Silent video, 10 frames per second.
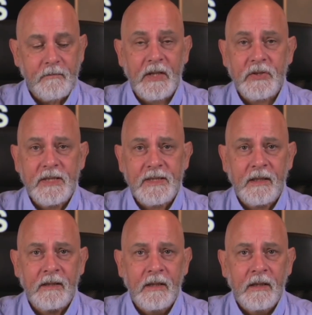She's
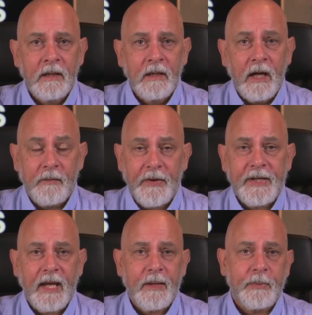a very
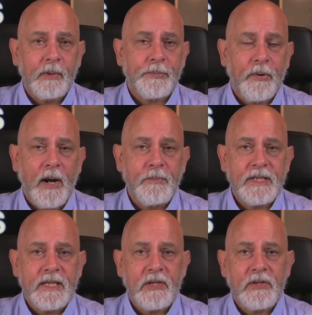capable primary
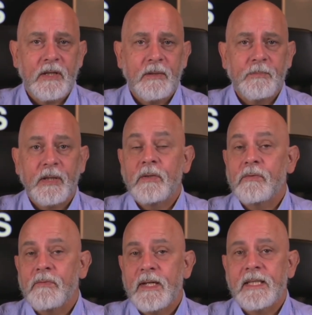teacher, but
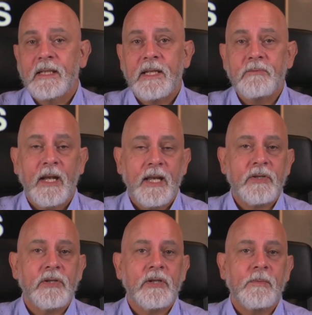recently
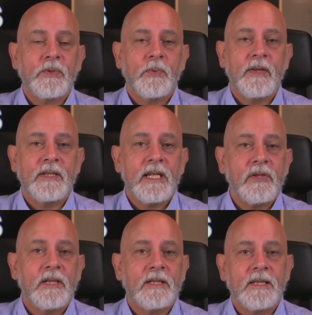relationships with
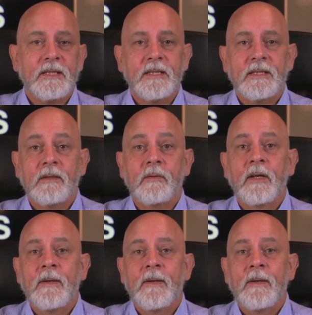teaching assistants have